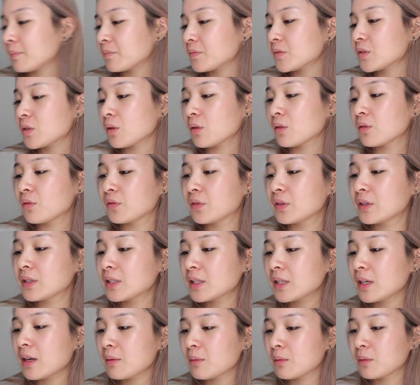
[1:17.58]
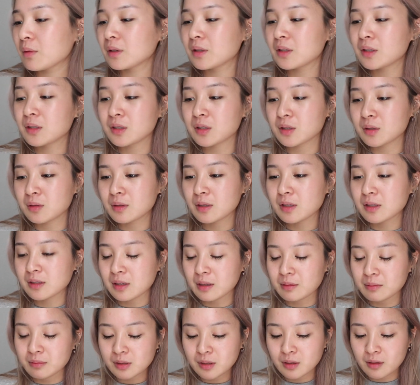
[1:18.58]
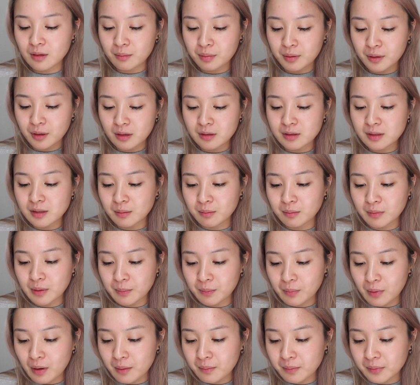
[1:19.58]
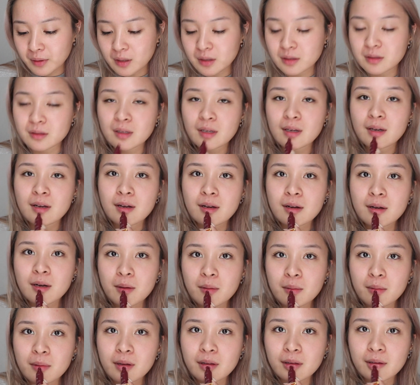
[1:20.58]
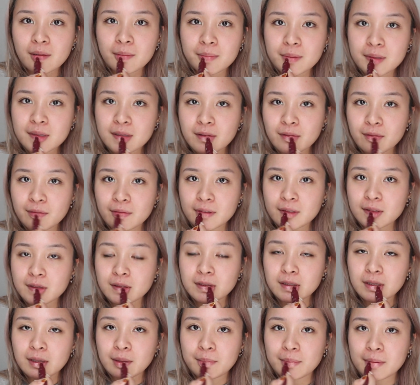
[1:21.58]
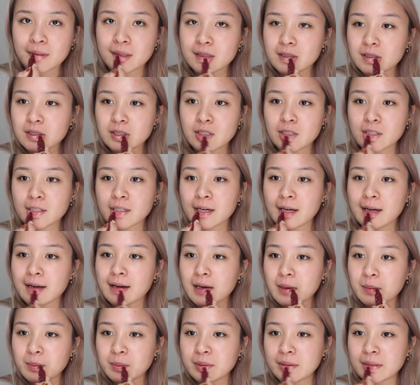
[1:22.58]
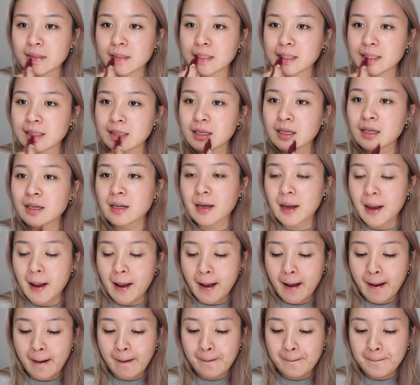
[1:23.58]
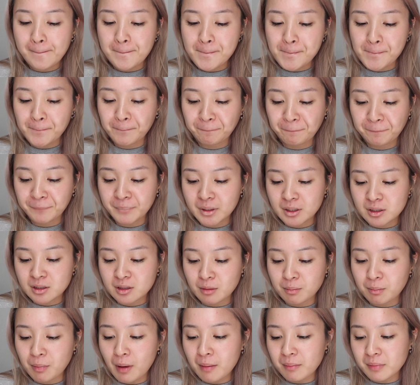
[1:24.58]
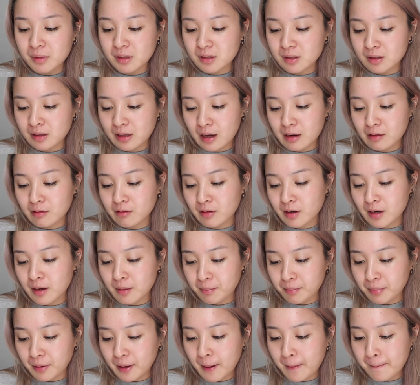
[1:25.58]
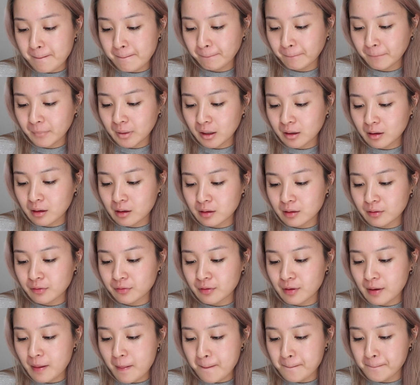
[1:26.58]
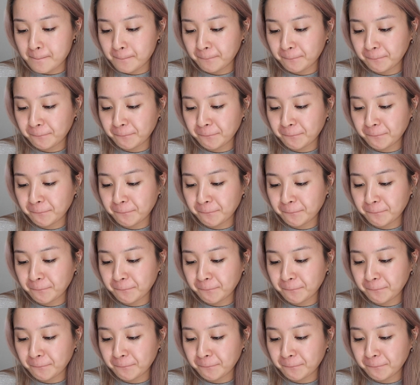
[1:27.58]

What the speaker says: So the first thing I'm going to do is I'm just going to put on some lip balm because my lips feel a bit chapped. This lip balm isn't that great, but I got it from